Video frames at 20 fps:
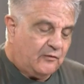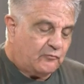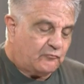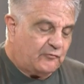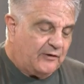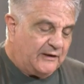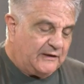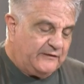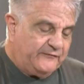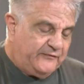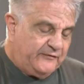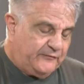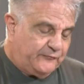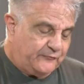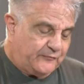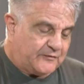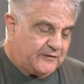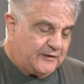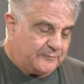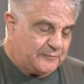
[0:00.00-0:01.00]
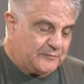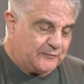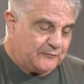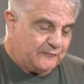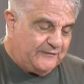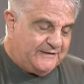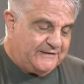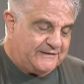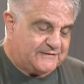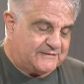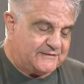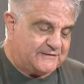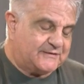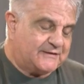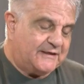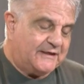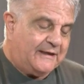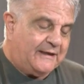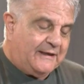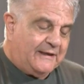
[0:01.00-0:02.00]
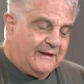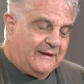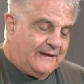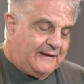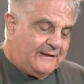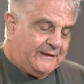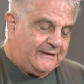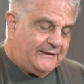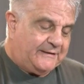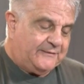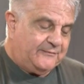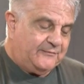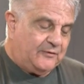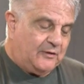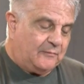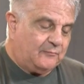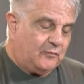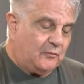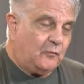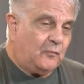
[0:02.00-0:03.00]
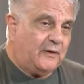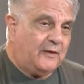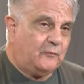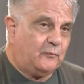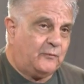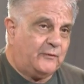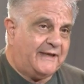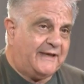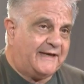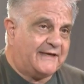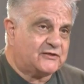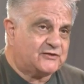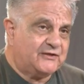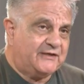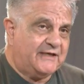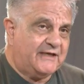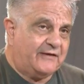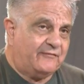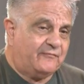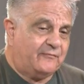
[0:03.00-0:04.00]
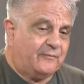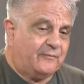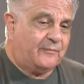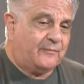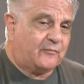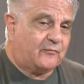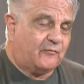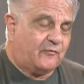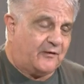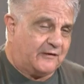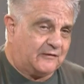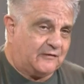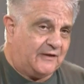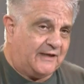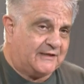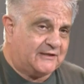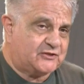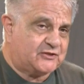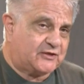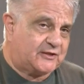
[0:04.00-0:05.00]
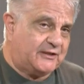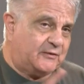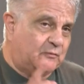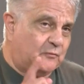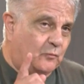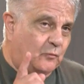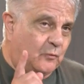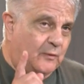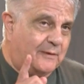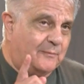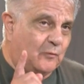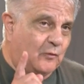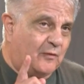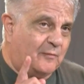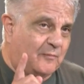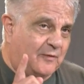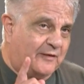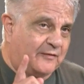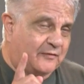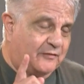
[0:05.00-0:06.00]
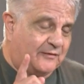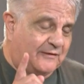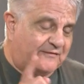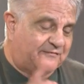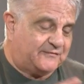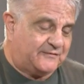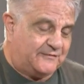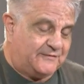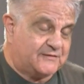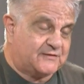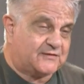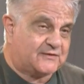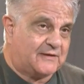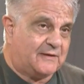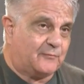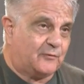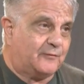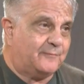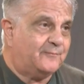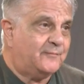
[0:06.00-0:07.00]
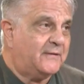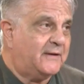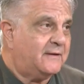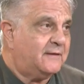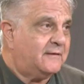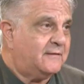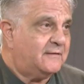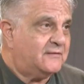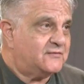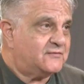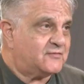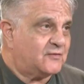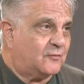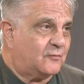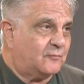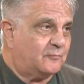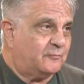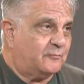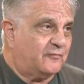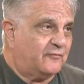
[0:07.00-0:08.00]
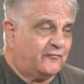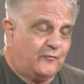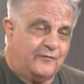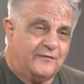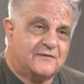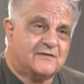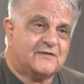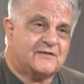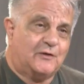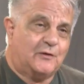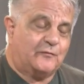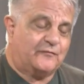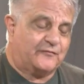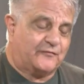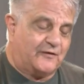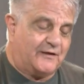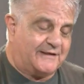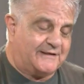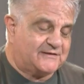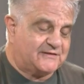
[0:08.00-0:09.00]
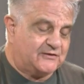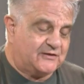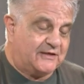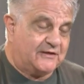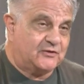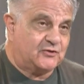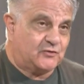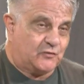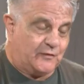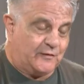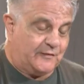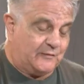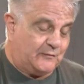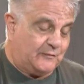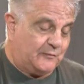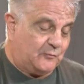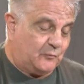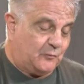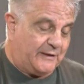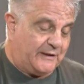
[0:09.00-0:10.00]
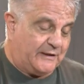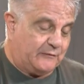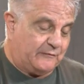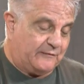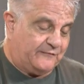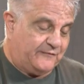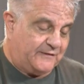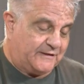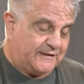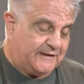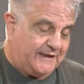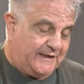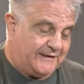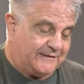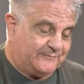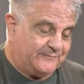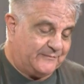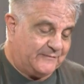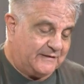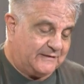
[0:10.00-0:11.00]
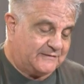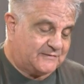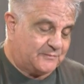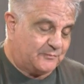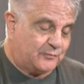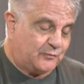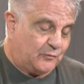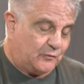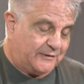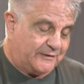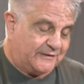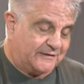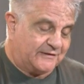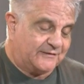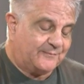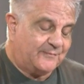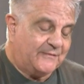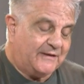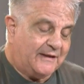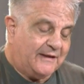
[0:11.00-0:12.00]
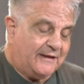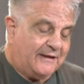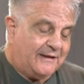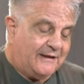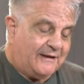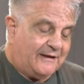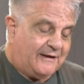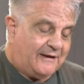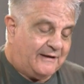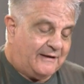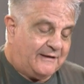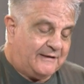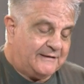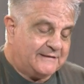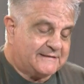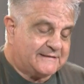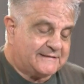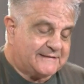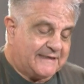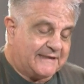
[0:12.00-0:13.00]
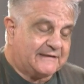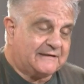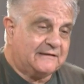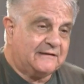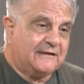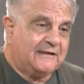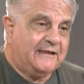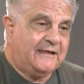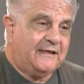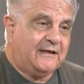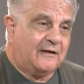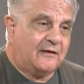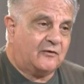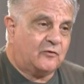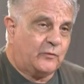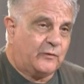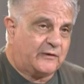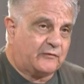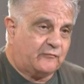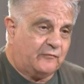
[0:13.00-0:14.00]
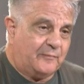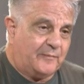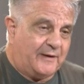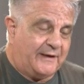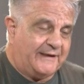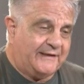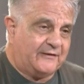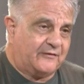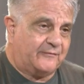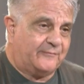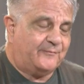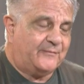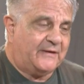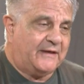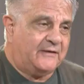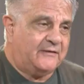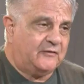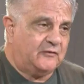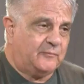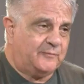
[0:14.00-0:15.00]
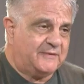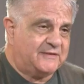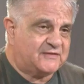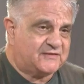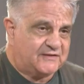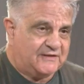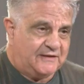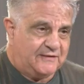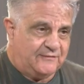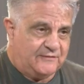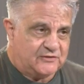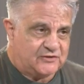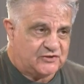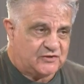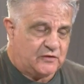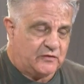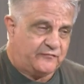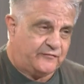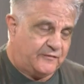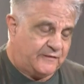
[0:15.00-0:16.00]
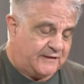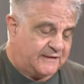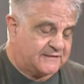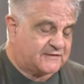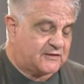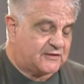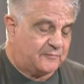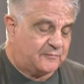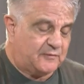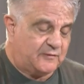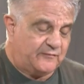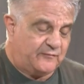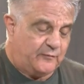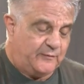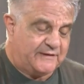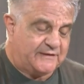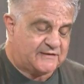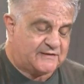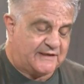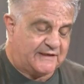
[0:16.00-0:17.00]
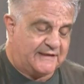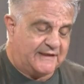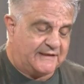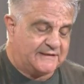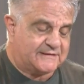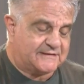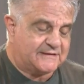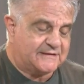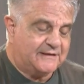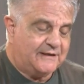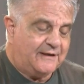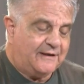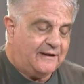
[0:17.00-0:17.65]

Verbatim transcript: Relevant for a couple of reasons. Uh, number one, we actually have chronologically one more month left in the summer. So before the snow flies, and enjoy the good weather if you can. It's important. Uh, secondly, a quick reminder, and you'll be seeing this show for the next couple of weeks, I guess.